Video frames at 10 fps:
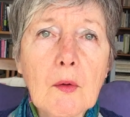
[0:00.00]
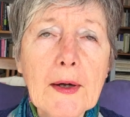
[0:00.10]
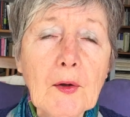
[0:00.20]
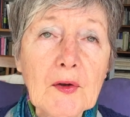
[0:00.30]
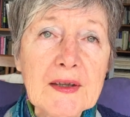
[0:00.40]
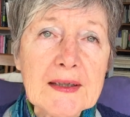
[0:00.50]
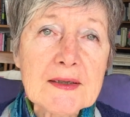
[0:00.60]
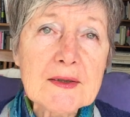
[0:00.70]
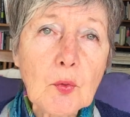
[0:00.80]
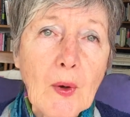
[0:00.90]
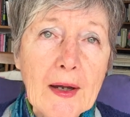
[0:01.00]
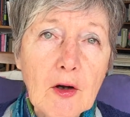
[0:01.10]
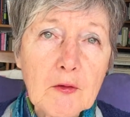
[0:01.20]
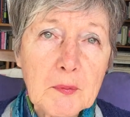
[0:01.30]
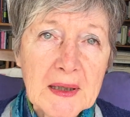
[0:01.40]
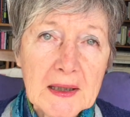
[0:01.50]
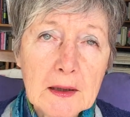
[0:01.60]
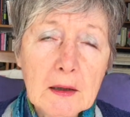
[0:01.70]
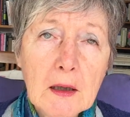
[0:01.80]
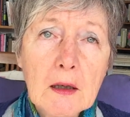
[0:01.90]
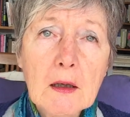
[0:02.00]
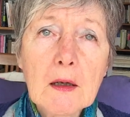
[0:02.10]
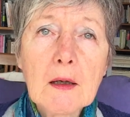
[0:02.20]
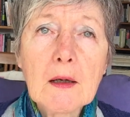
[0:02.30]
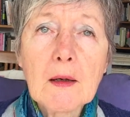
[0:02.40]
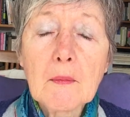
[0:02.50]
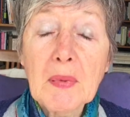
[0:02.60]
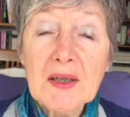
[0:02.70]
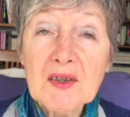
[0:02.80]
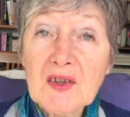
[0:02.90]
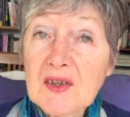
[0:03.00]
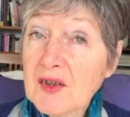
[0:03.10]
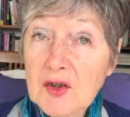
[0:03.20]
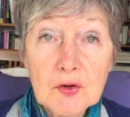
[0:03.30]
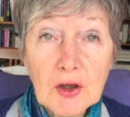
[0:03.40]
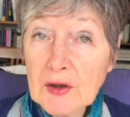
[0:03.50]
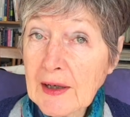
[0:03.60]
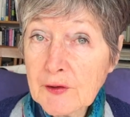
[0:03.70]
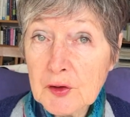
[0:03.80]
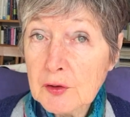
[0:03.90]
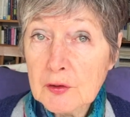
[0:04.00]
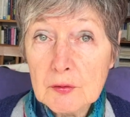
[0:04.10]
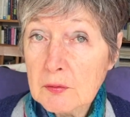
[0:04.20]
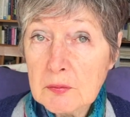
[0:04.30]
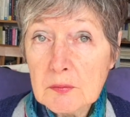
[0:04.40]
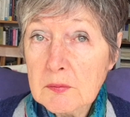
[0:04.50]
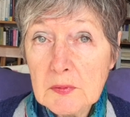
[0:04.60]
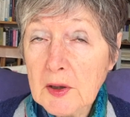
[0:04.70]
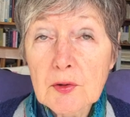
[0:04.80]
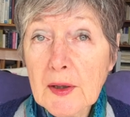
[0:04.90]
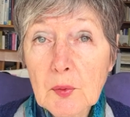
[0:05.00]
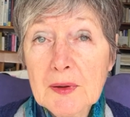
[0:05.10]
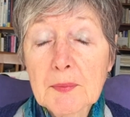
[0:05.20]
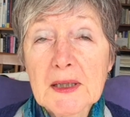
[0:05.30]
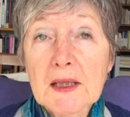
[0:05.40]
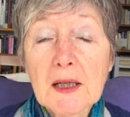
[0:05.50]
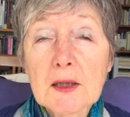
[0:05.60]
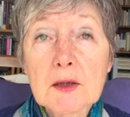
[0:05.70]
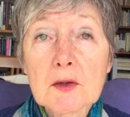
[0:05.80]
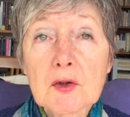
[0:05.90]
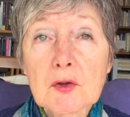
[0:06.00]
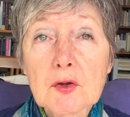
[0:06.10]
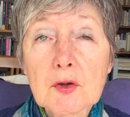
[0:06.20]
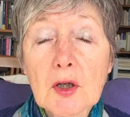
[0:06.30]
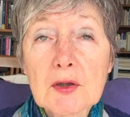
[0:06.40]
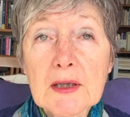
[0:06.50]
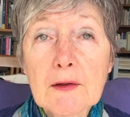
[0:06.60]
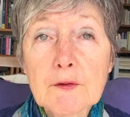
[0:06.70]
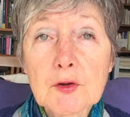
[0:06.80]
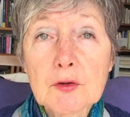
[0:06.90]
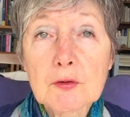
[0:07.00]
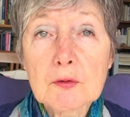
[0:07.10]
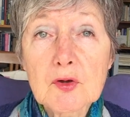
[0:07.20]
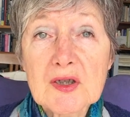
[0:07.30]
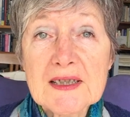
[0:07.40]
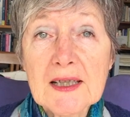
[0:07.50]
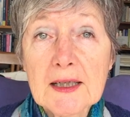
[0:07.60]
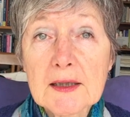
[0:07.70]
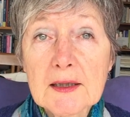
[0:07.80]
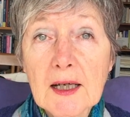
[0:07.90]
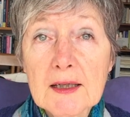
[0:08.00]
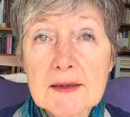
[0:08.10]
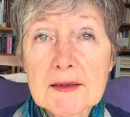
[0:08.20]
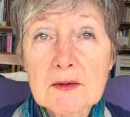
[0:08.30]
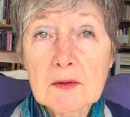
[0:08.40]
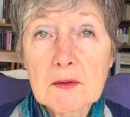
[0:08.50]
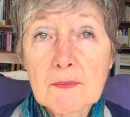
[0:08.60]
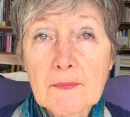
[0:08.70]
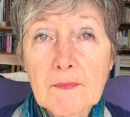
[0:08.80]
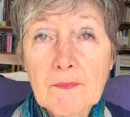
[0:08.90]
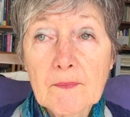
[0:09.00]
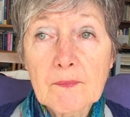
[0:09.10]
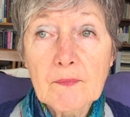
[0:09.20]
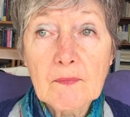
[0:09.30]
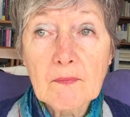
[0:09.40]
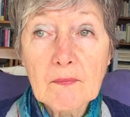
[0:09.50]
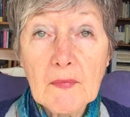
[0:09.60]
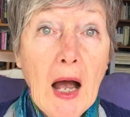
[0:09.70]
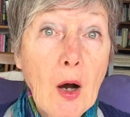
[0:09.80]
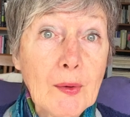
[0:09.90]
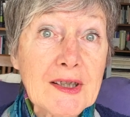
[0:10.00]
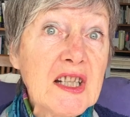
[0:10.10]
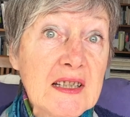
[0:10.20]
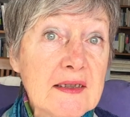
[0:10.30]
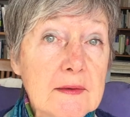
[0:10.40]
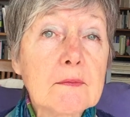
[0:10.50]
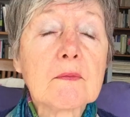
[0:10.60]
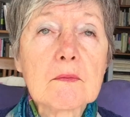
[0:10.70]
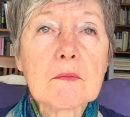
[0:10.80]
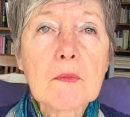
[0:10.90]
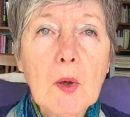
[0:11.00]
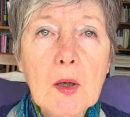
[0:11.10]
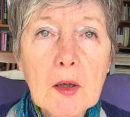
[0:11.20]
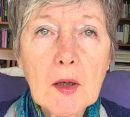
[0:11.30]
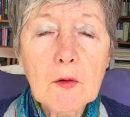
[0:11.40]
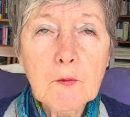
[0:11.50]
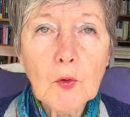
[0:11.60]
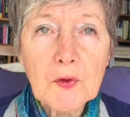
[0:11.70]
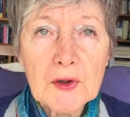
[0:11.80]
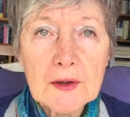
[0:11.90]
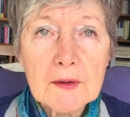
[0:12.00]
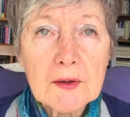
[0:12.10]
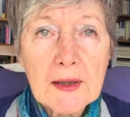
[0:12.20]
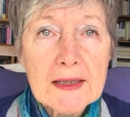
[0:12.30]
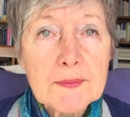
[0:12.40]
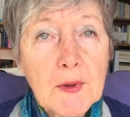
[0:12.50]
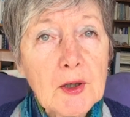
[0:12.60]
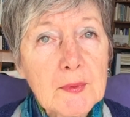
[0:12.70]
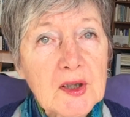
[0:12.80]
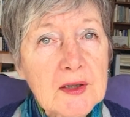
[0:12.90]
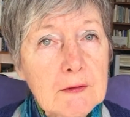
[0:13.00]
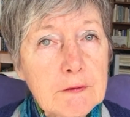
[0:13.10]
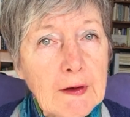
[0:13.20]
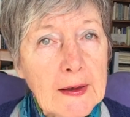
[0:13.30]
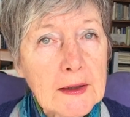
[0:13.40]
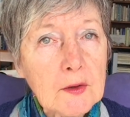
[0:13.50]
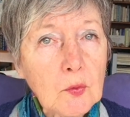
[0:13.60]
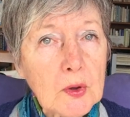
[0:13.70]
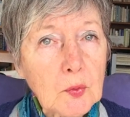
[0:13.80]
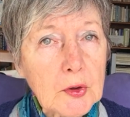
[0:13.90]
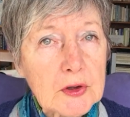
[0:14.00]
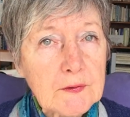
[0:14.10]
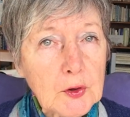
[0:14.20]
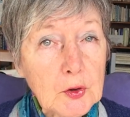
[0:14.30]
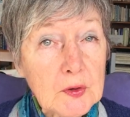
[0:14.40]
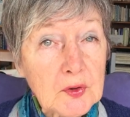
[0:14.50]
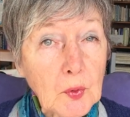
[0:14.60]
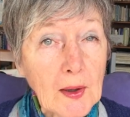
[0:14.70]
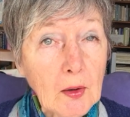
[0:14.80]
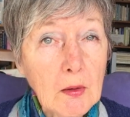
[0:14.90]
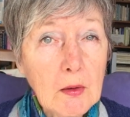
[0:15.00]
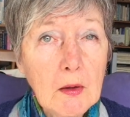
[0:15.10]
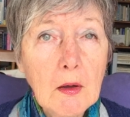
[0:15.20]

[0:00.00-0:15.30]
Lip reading: healthiest way of being. But you don't have to agree with me, and you don't have to just take it as how it is. Go forth and experiment and find what works for you as well.